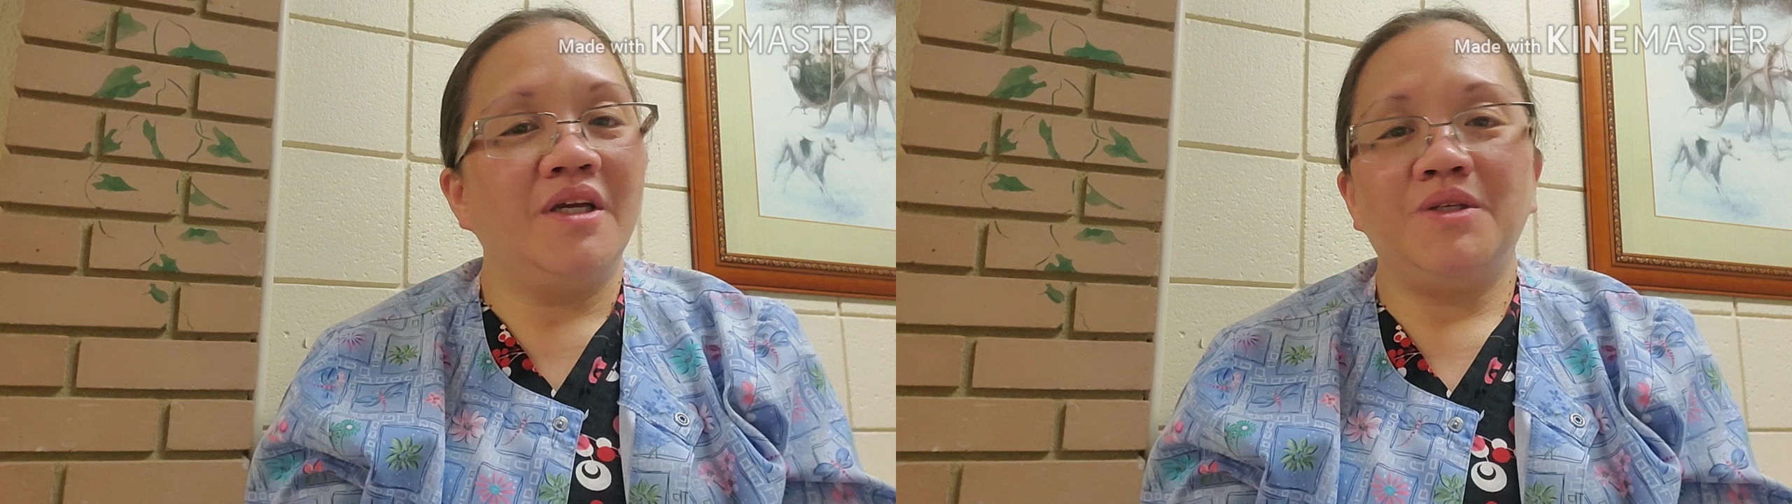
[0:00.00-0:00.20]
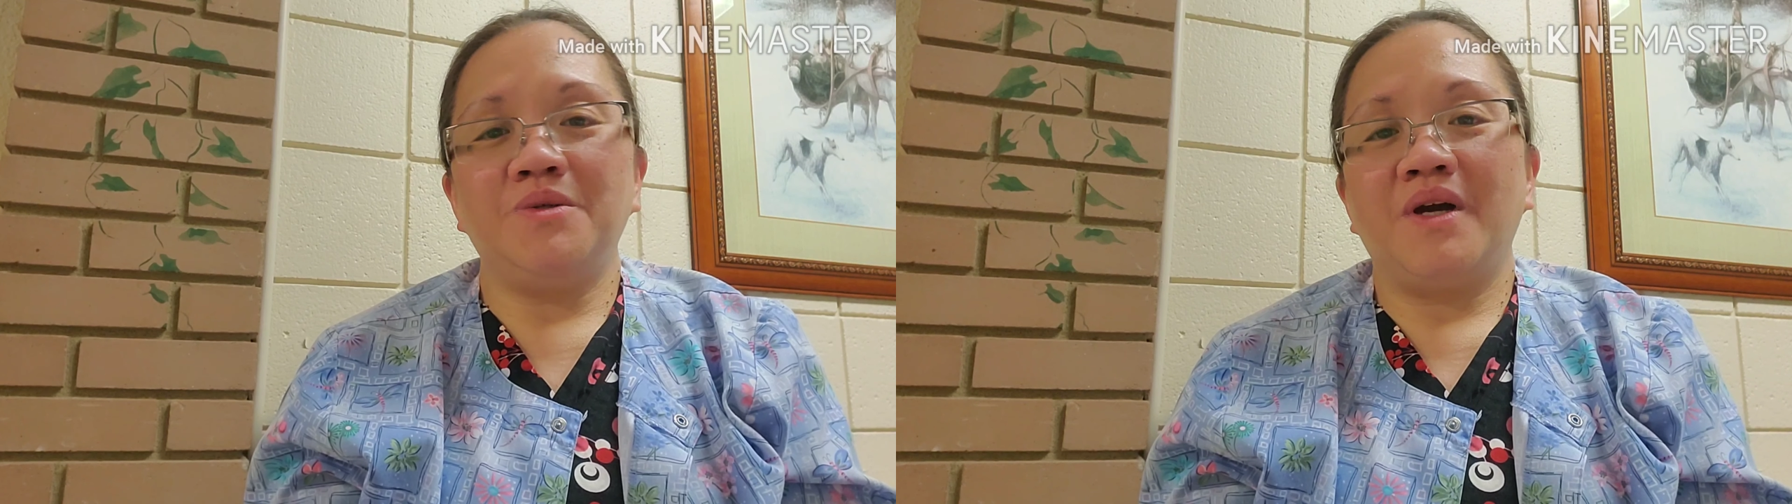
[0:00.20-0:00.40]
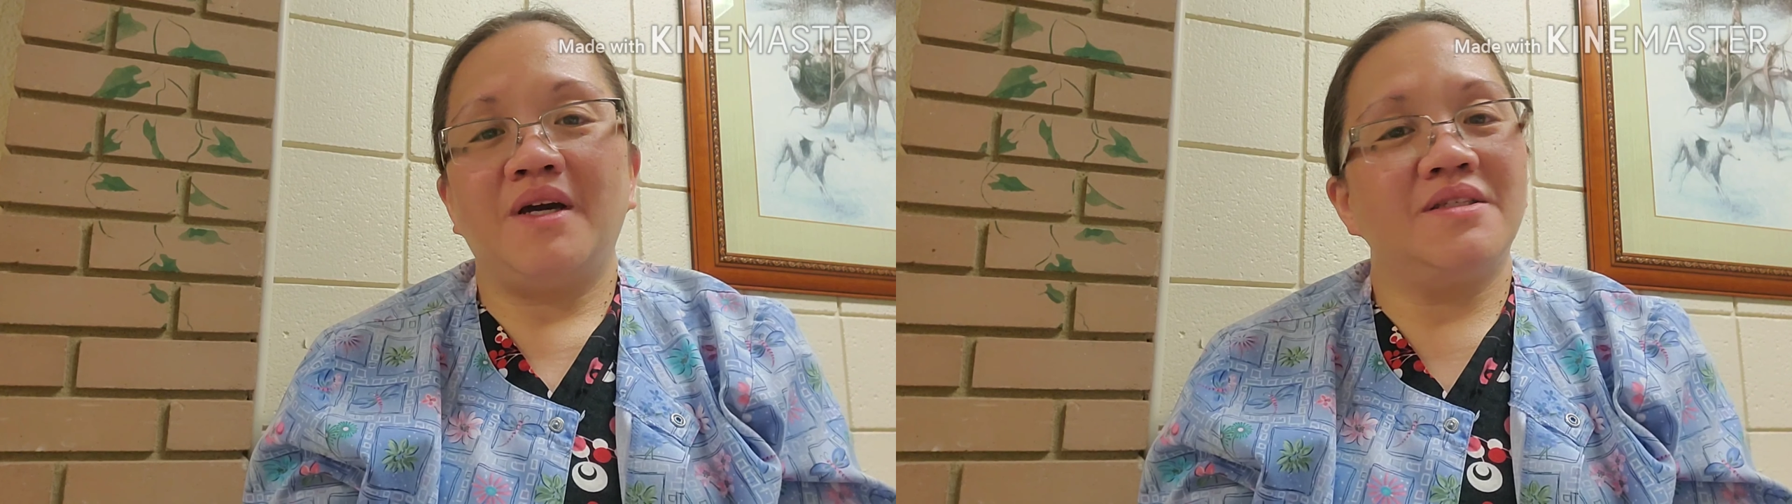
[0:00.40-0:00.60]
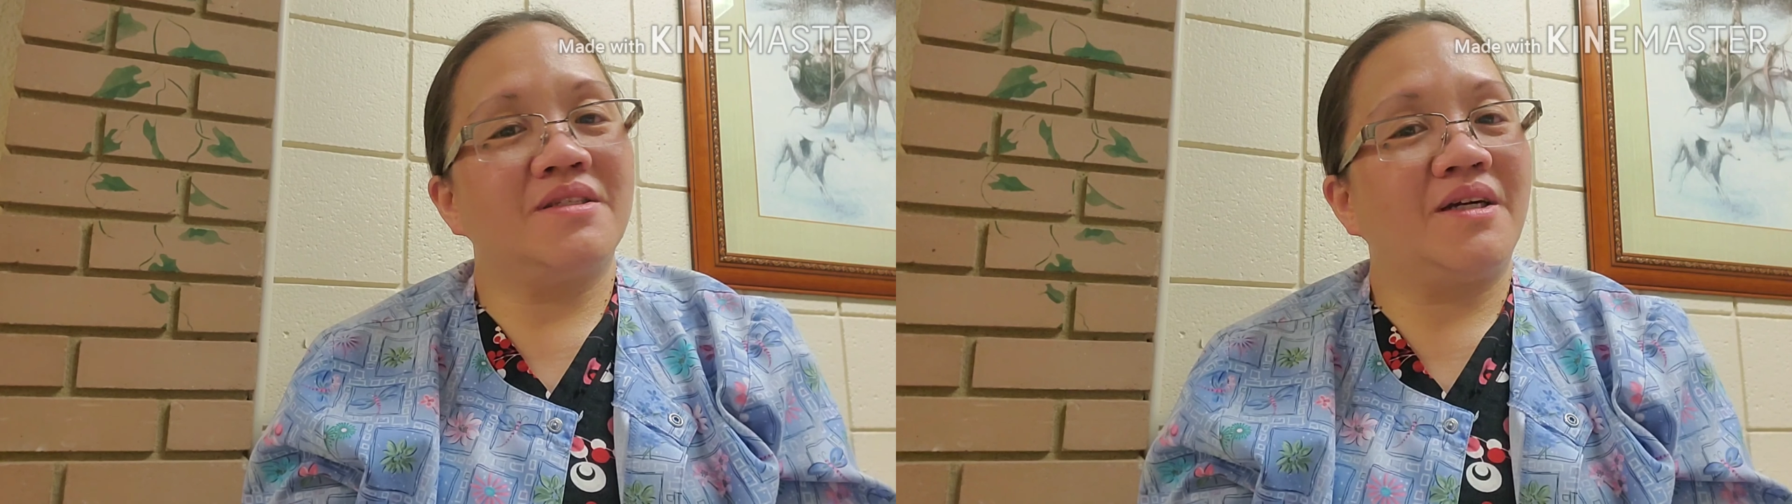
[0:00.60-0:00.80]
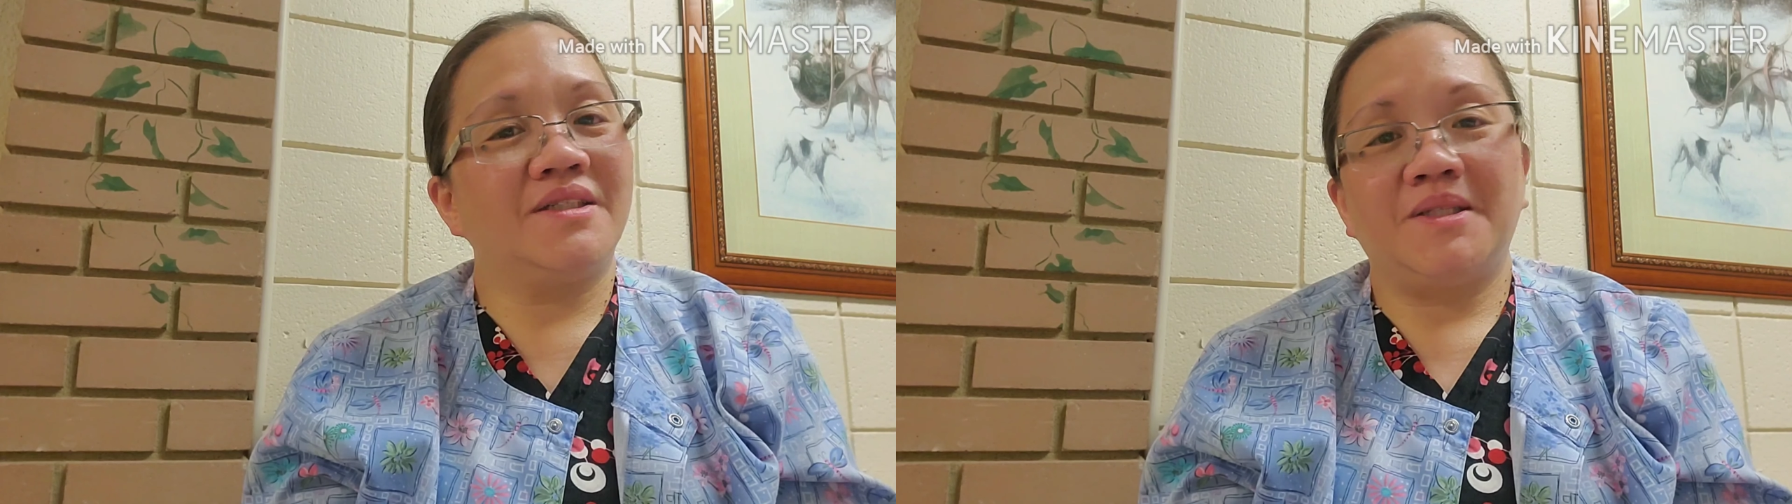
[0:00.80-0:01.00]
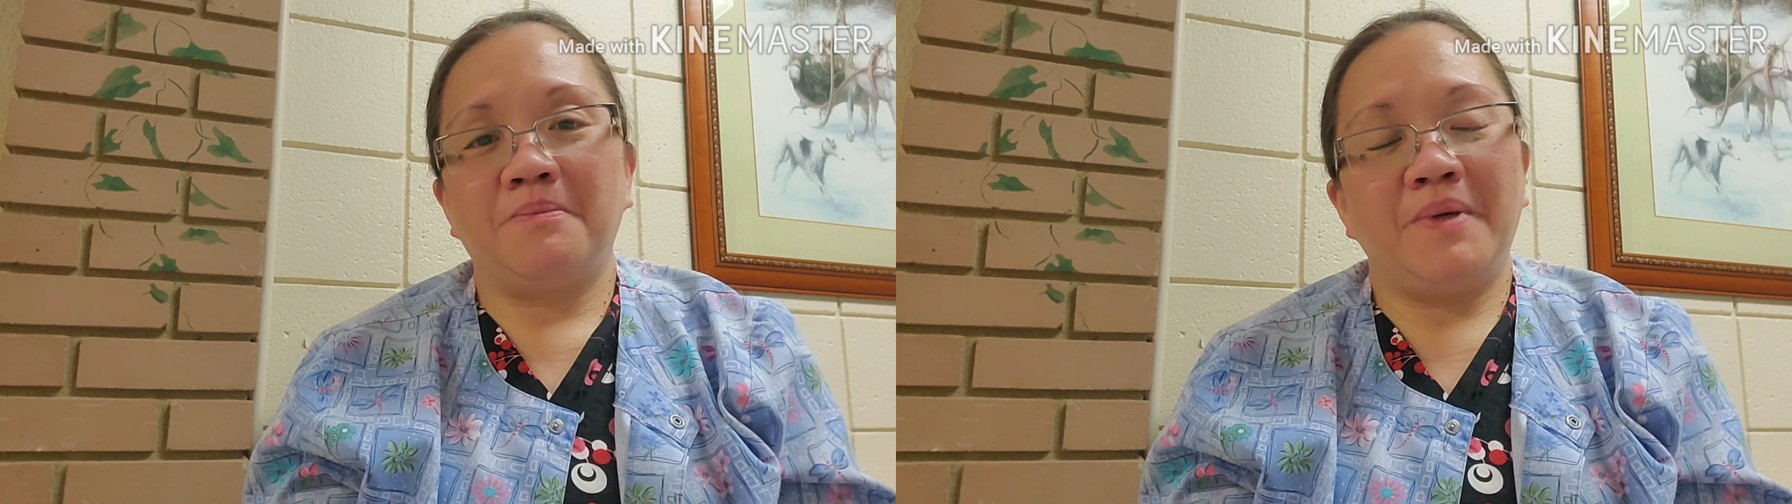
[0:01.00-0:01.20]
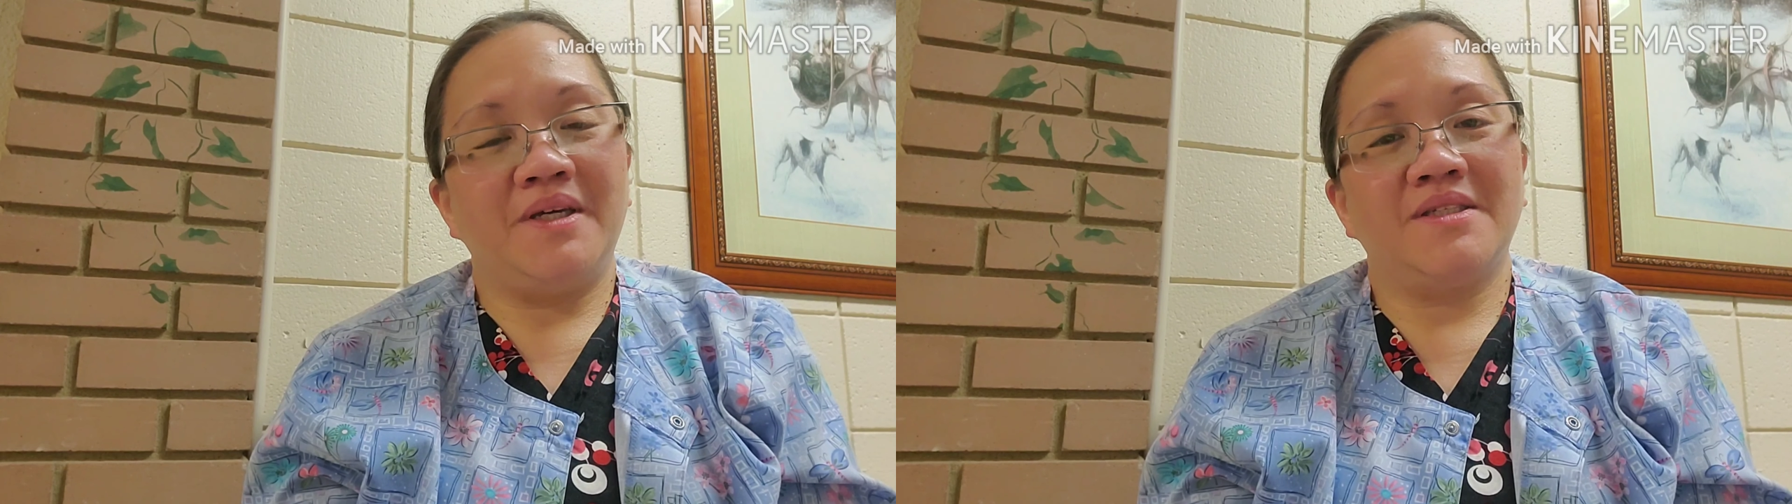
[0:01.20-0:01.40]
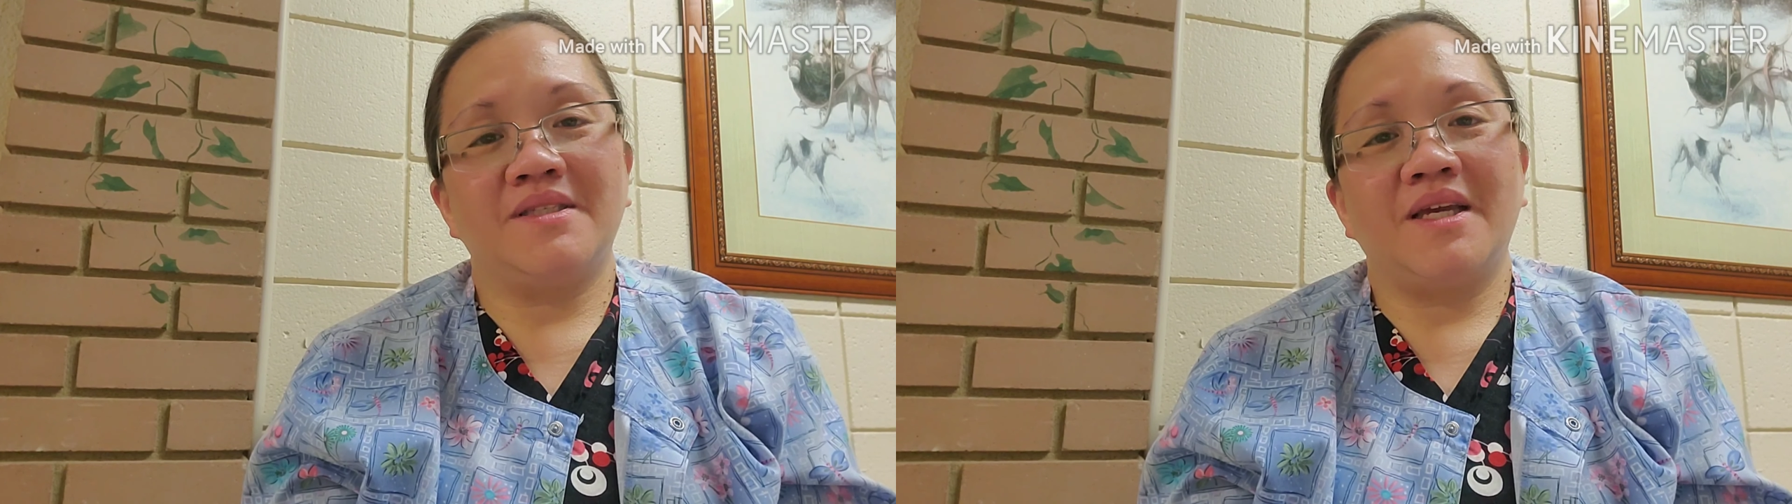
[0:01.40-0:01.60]
You guys are the
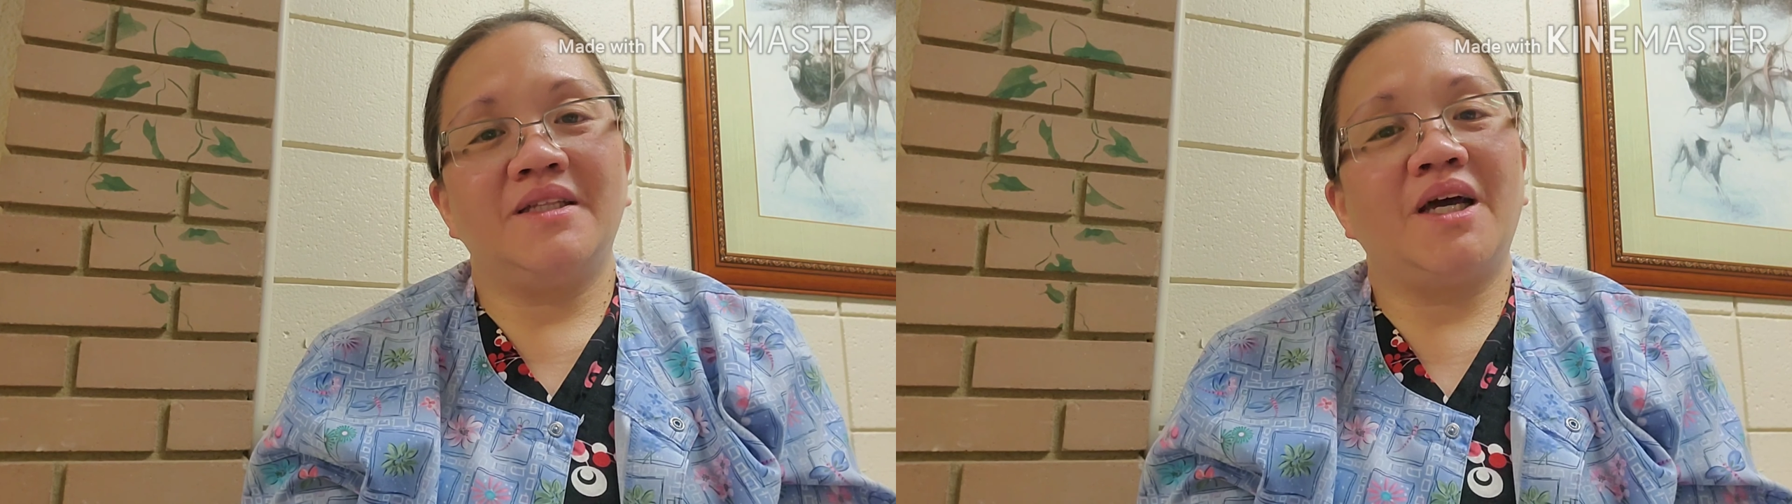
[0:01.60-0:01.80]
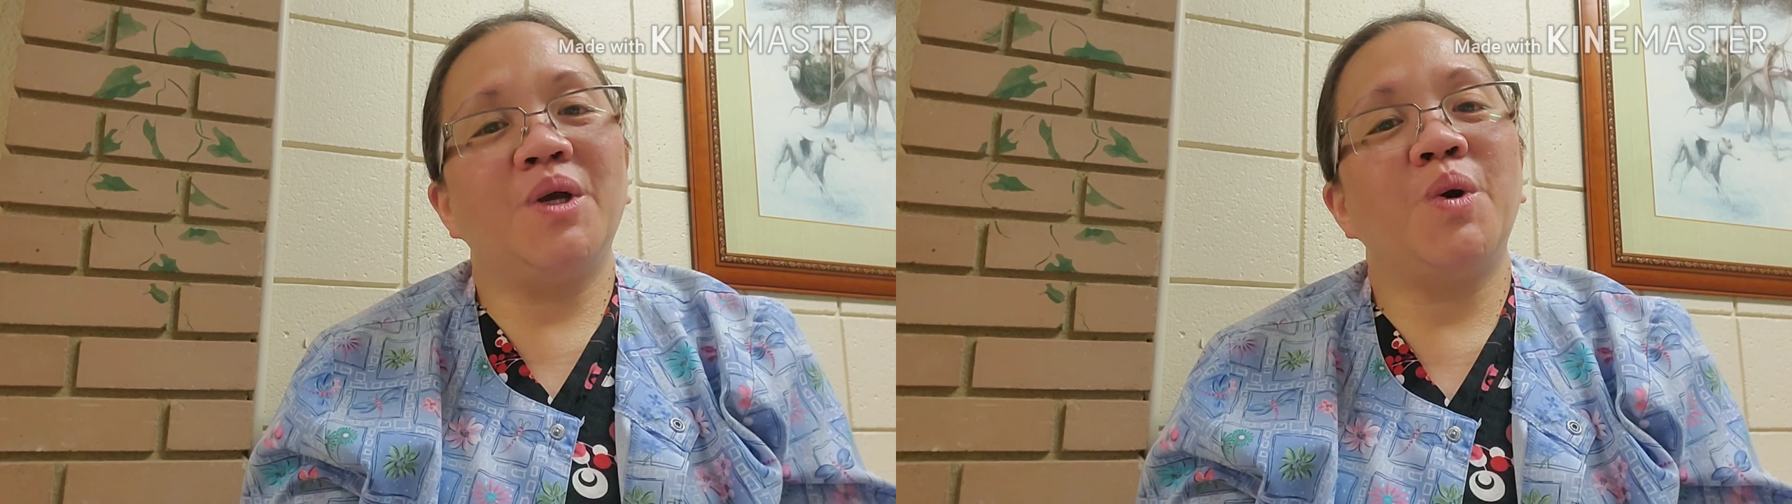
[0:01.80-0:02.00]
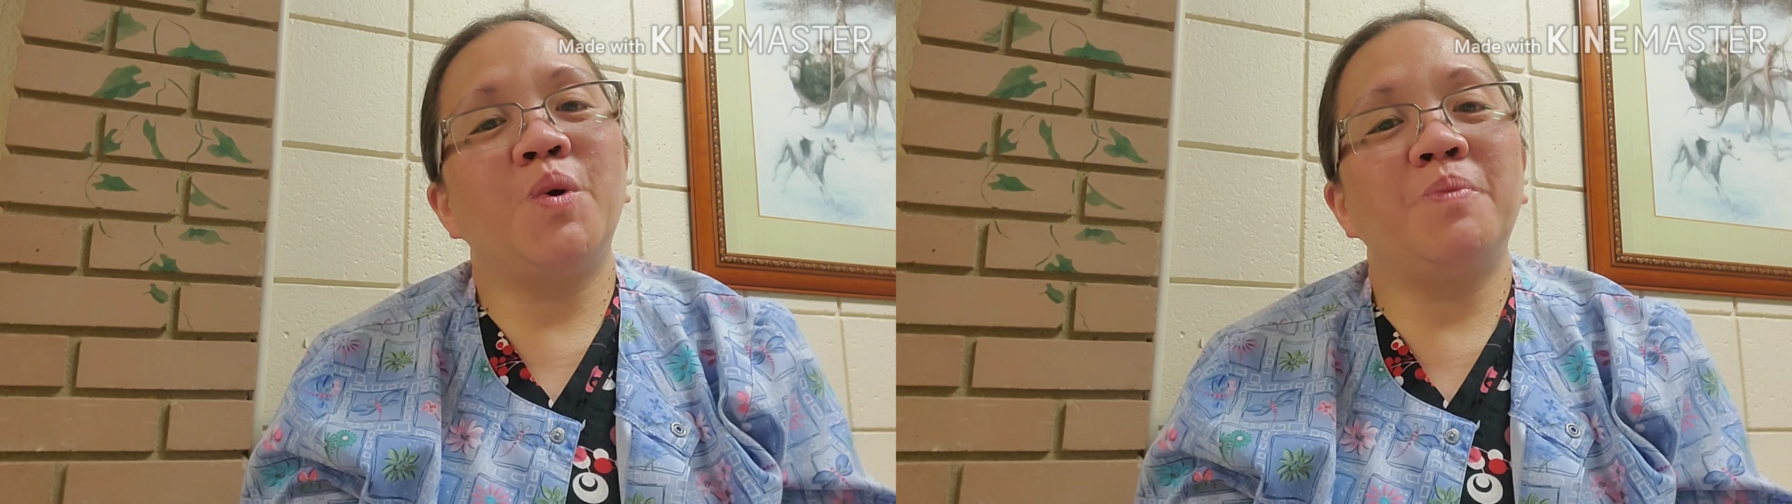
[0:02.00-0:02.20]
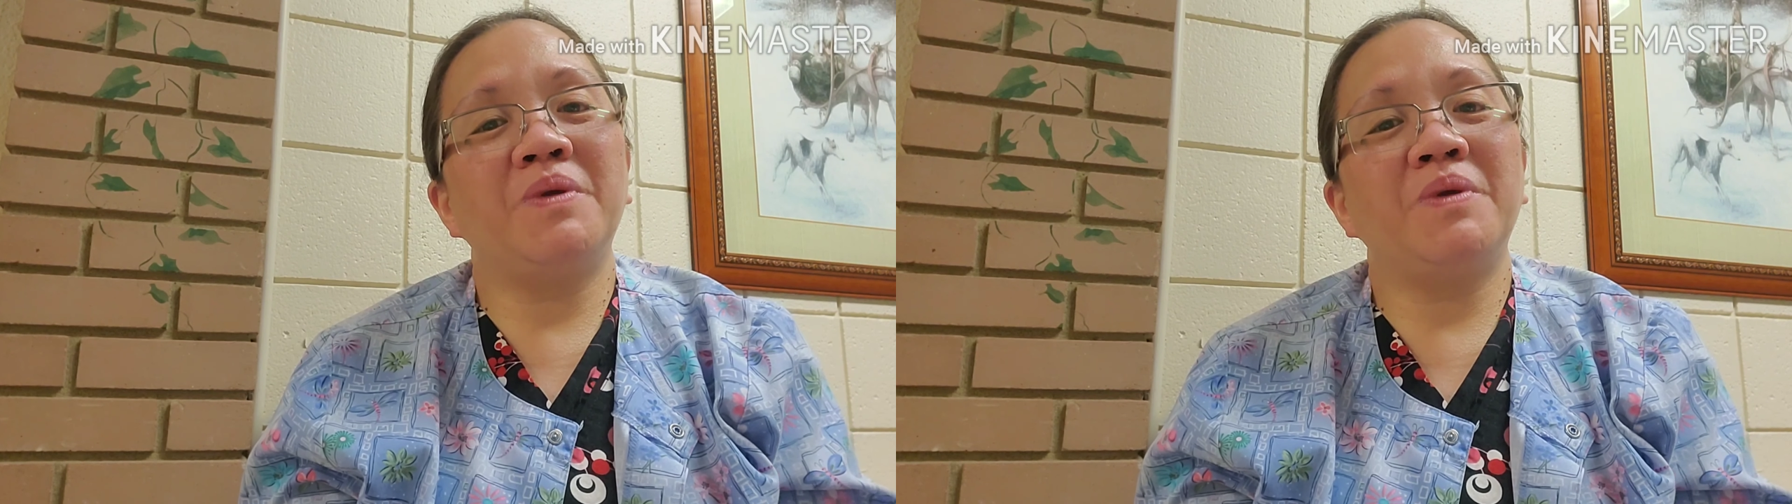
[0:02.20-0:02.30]
best and I hope